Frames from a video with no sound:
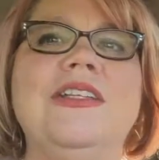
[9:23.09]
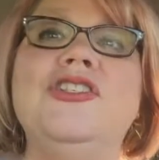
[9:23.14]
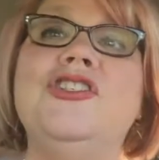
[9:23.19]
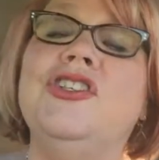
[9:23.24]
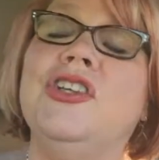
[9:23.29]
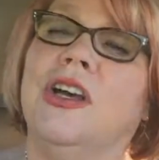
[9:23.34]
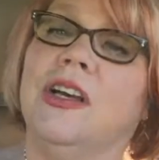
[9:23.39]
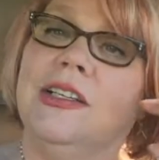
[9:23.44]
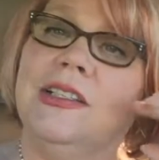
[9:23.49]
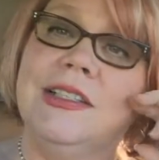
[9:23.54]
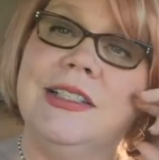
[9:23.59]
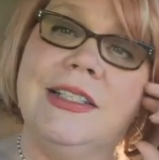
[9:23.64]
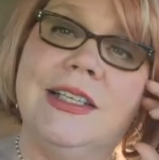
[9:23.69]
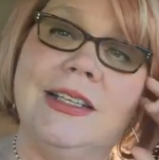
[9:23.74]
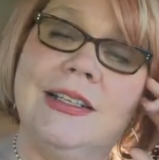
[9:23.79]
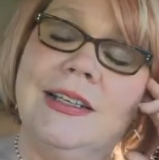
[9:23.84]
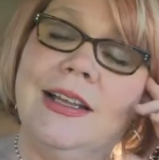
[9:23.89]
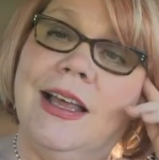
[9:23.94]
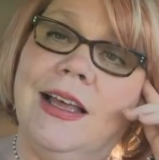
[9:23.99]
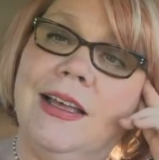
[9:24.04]
John
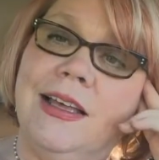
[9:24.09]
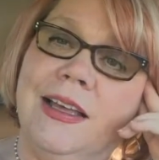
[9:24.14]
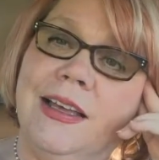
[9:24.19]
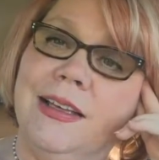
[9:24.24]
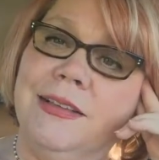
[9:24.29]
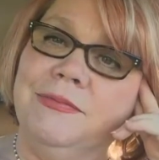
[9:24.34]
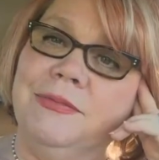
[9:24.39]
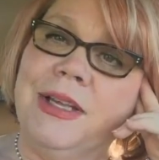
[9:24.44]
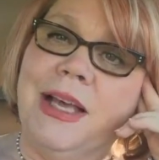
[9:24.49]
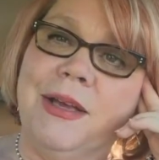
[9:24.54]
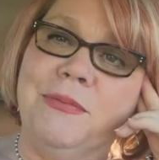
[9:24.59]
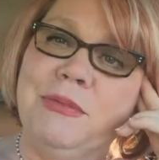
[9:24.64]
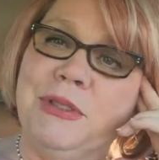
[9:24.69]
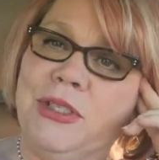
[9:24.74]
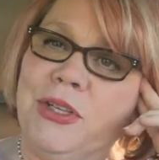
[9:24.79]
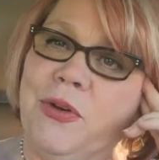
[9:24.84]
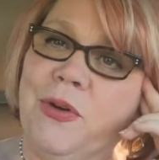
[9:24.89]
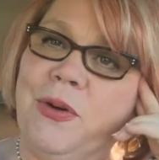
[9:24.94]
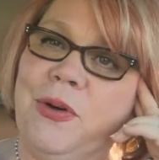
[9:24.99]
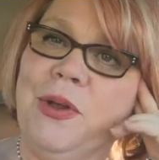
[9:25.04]
said, um, I'm
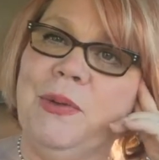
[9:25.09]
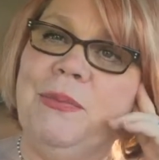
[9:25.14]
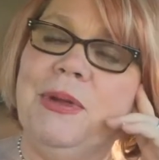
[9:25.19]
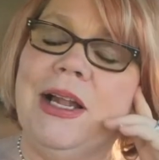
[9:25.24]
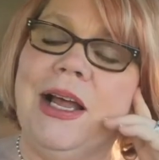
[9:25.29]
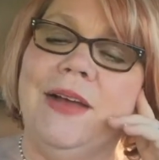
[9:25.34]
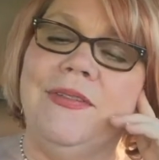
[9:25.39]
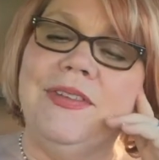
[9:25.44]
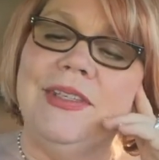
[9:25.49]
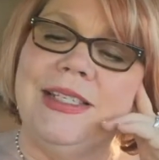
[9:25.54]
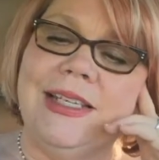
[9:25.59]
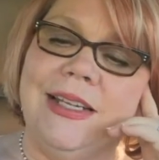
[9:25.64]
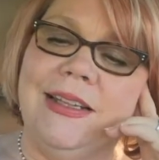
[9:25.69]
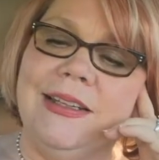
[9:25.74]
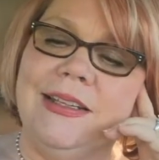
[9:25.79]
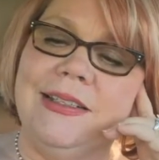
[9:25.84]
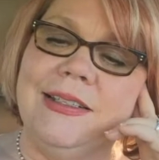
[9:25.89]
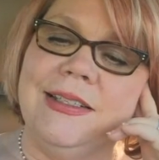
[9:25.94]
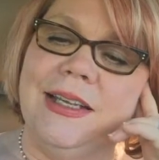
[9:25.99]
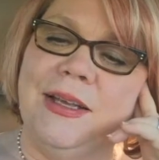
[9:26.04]
sorry, but I've set
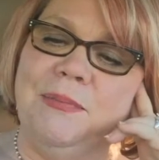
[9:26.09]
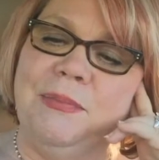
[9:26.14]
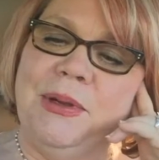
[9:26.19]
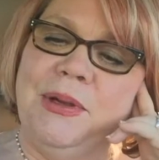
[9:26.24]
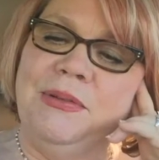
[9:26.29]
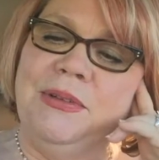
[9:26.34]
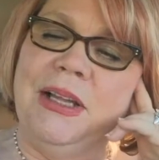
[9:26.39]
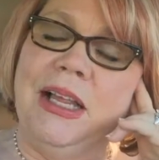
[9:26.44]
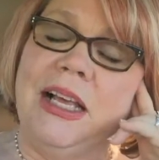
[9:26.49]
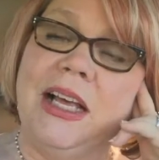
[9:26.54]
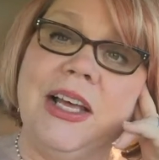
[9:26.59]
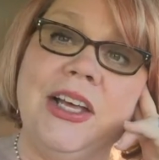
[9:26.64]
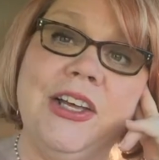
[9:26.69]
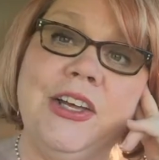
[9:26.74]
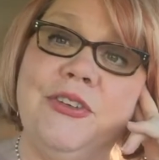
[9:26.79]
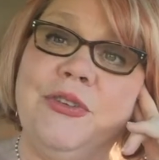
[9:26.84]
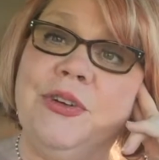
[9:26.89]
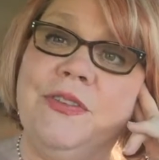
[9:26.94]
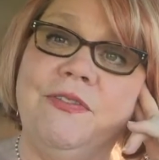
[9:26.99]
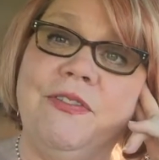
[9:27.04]
this up on like a
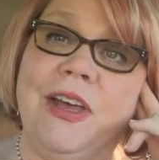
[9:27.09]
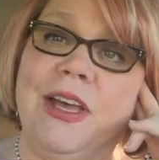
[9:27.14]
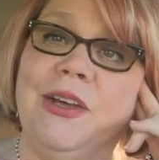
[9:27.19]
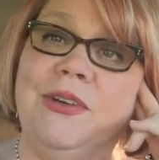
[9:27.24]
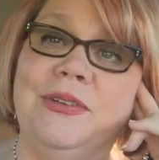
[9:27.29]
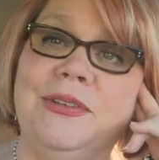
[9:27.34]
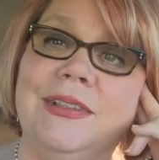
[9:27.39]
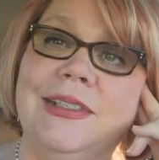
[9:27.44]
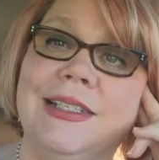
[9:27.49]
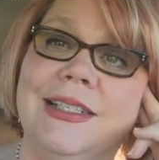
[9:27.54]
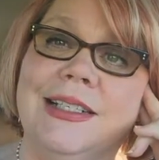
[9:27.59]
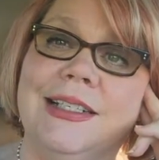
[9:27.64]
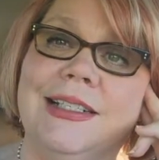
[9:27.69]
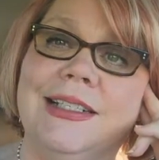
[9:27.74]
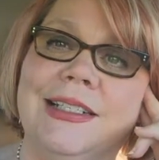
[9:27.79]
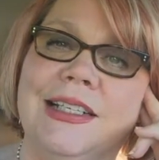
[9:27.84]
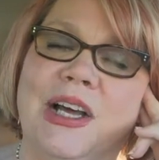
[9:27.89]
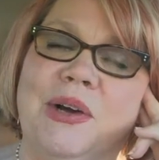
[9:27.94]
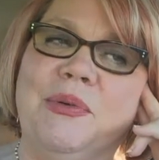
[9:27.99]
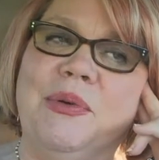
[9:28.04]
hundred phones and
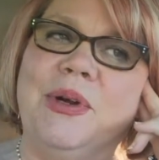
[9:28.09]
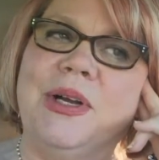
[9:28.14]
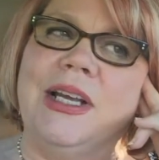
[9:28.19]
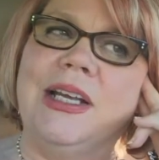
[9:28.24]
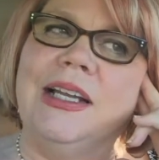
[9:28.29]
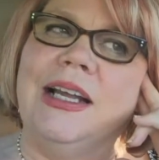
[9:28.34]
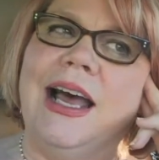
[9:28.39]
it's not working.